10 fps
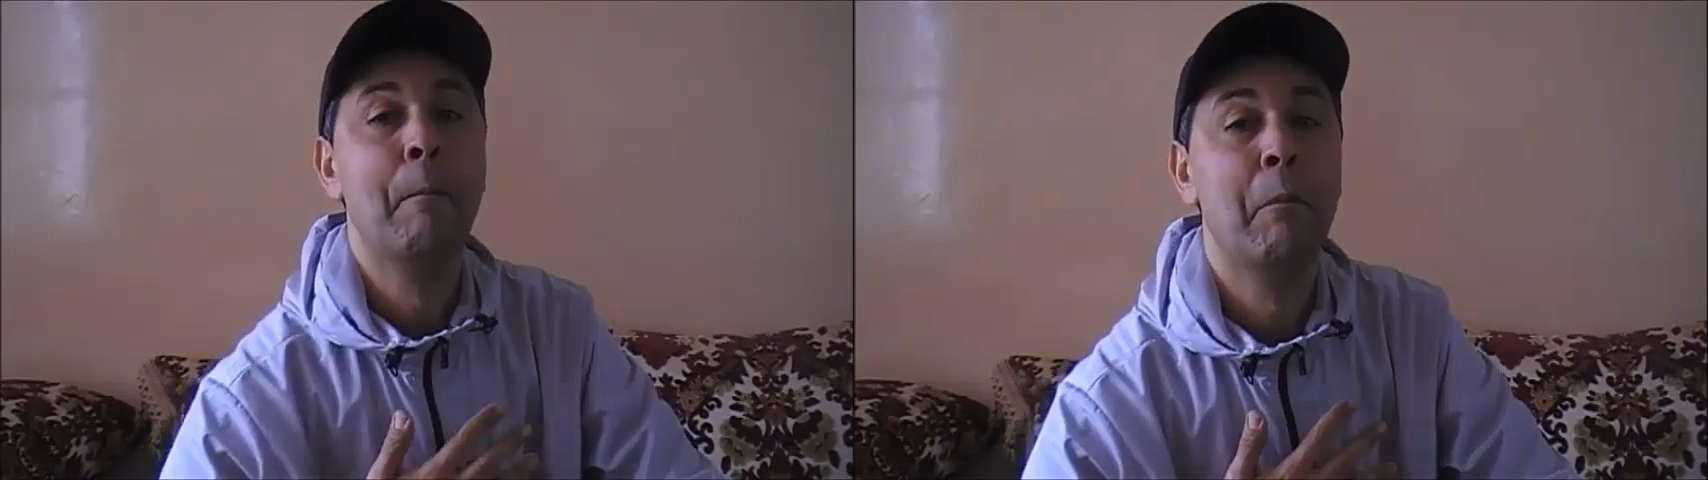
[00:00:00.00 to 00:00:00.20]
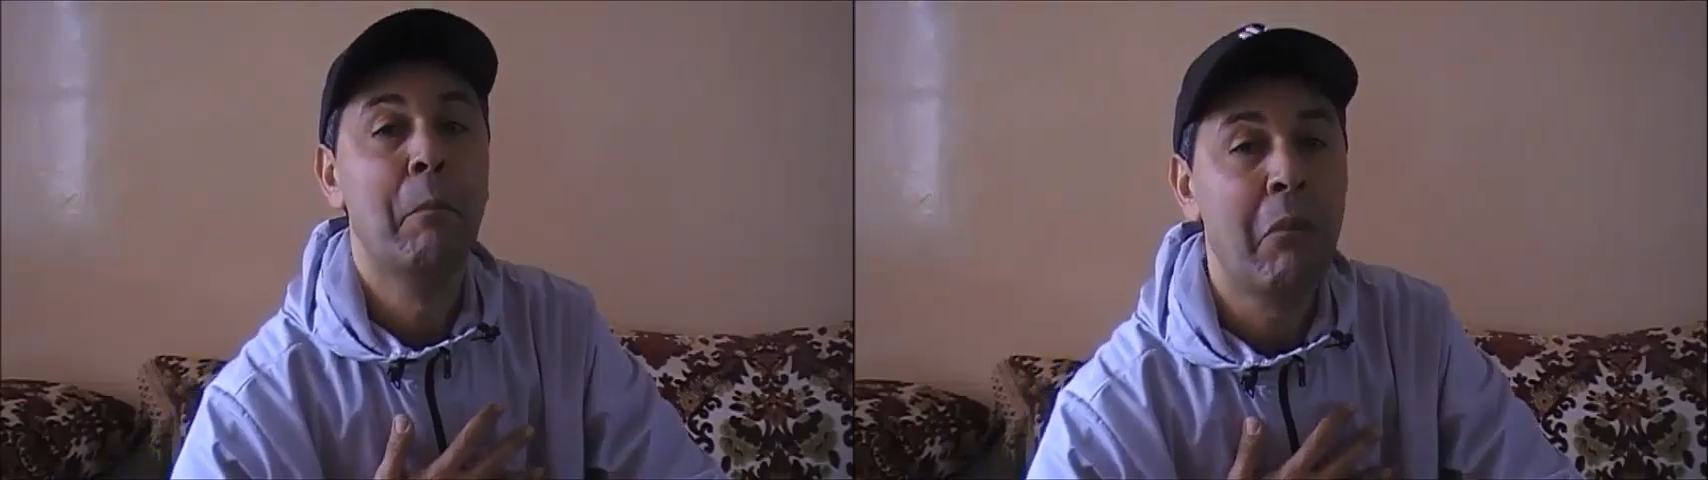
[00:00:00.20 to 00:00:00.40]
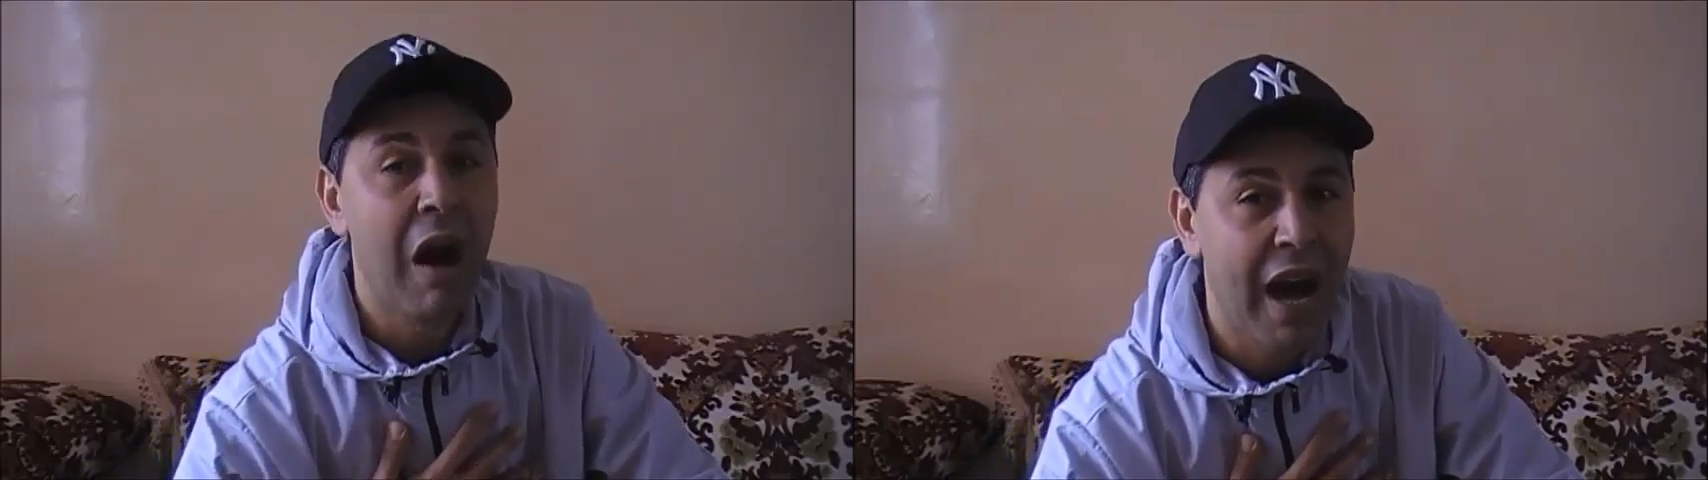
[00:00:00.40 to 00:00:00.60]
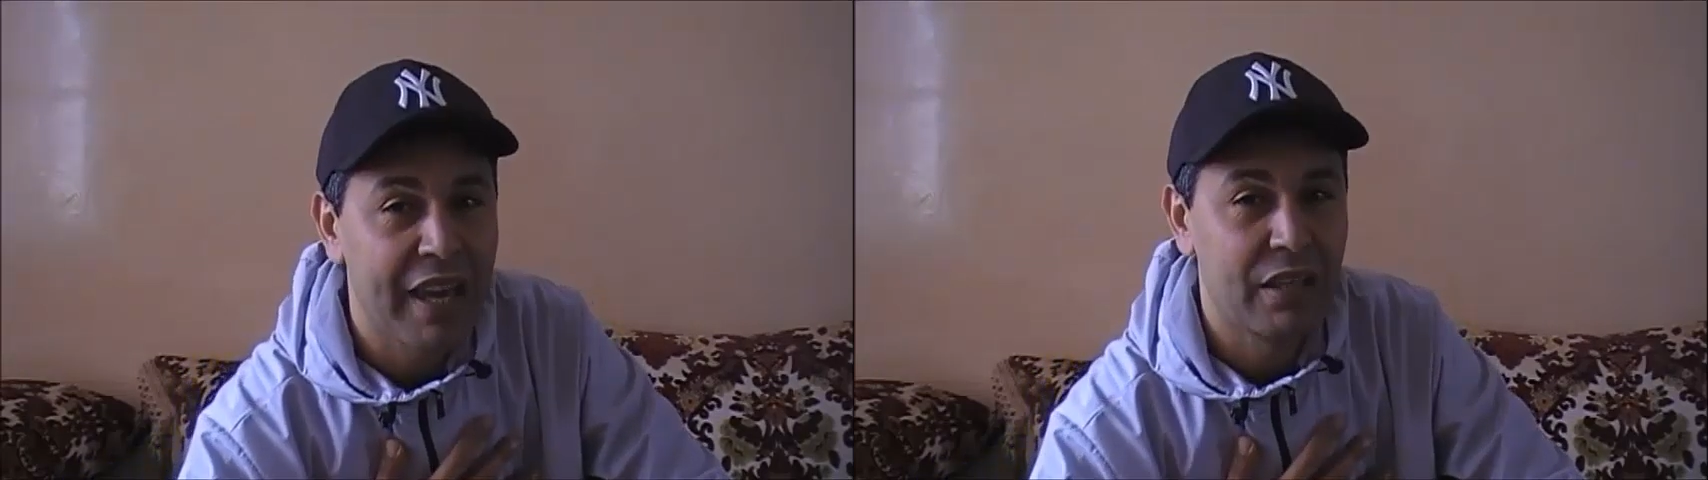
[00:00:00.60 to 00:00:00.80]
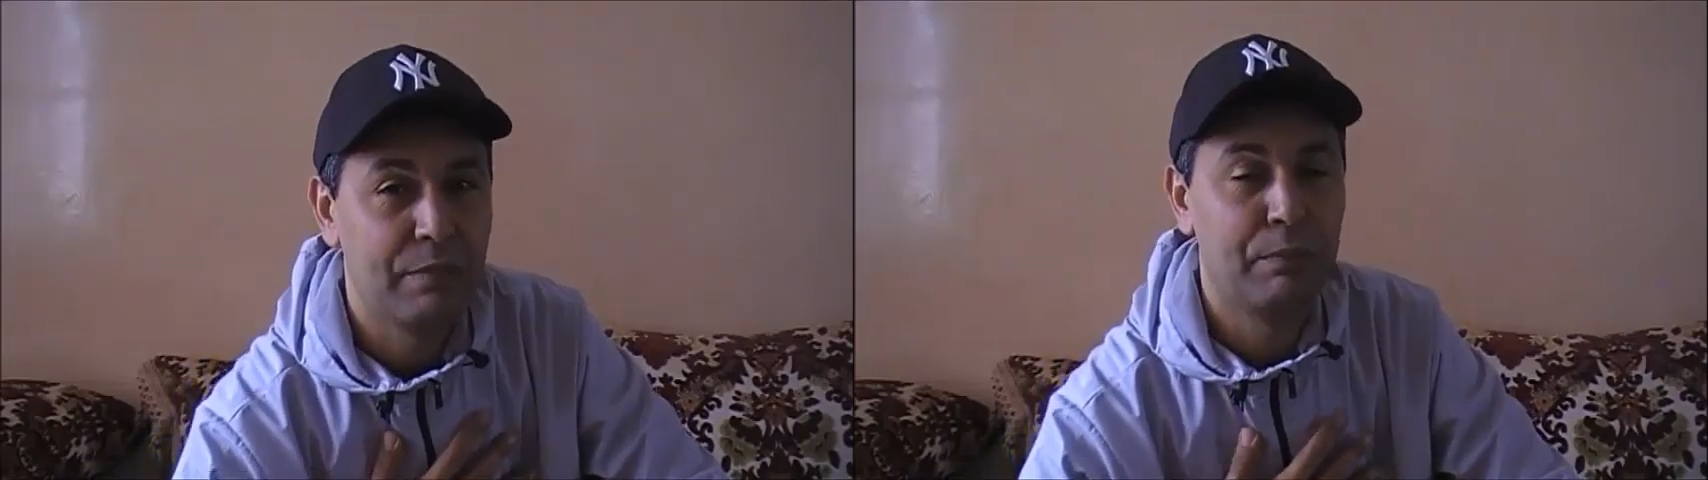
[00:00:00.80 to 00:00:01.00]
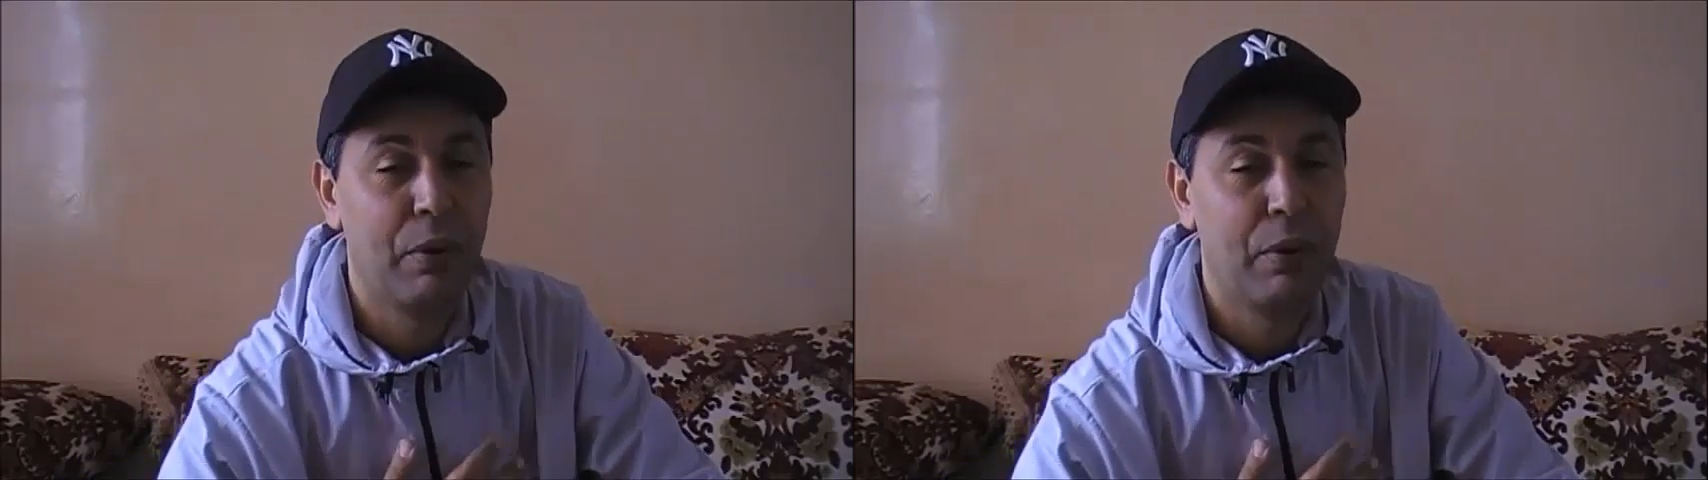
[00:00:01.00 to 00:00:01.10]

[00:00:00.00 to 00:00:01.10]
my